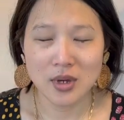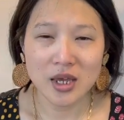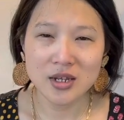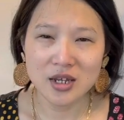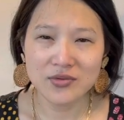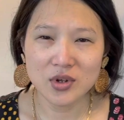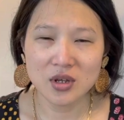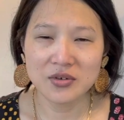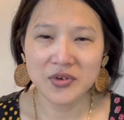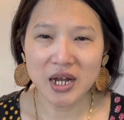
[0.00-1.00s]
And even
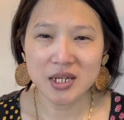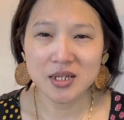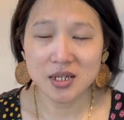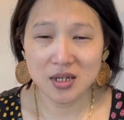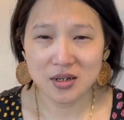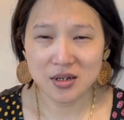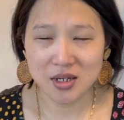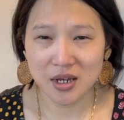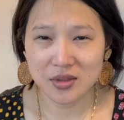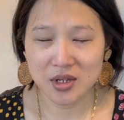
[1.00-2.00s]
if I did
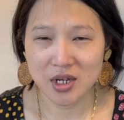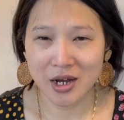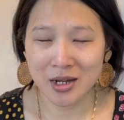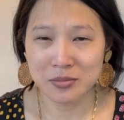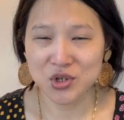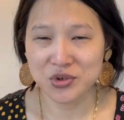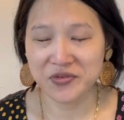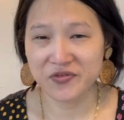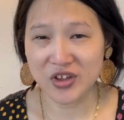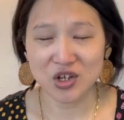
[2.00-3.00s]
take the time to
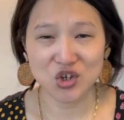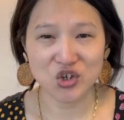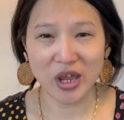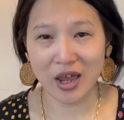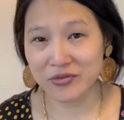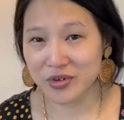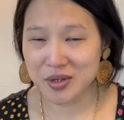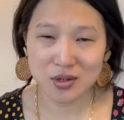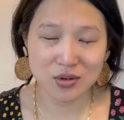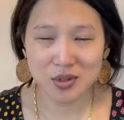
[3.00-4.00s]
finish every
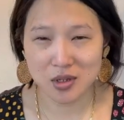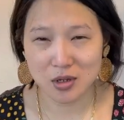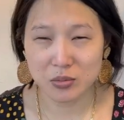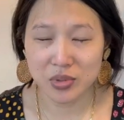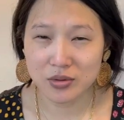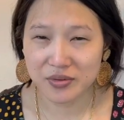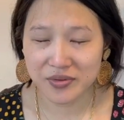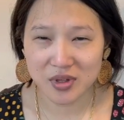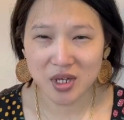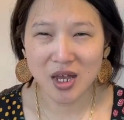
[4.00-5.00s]
single seam
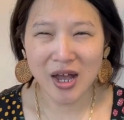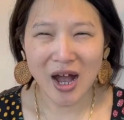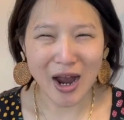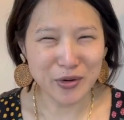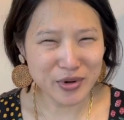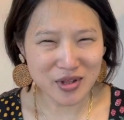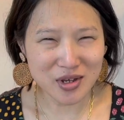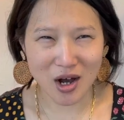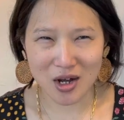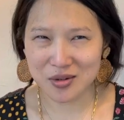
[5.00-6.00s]
beautifully, I
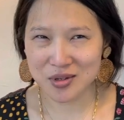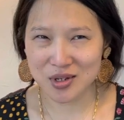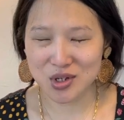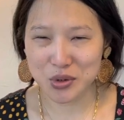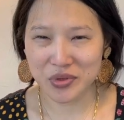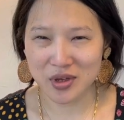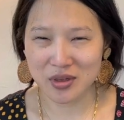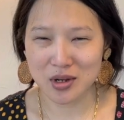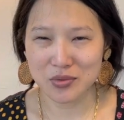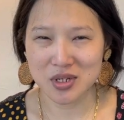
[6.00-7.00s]
really honestly don't think
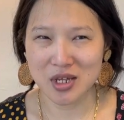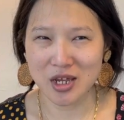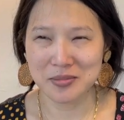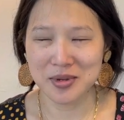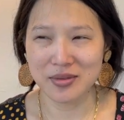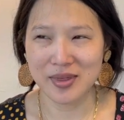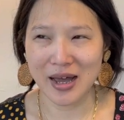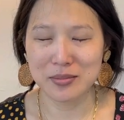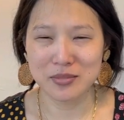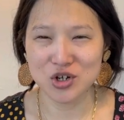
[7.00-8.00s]
that it would take me
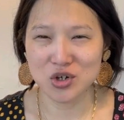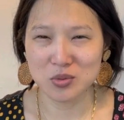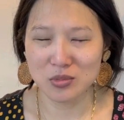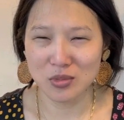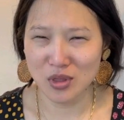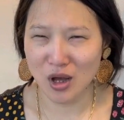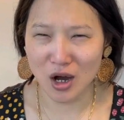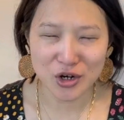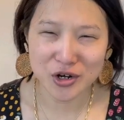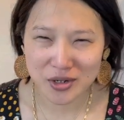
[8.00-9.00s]
that much
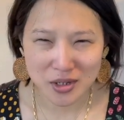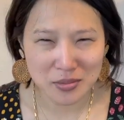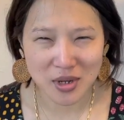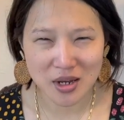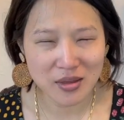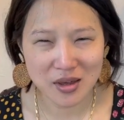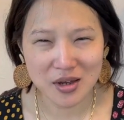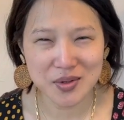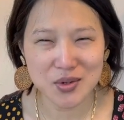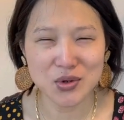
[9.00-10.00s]
longer to make things.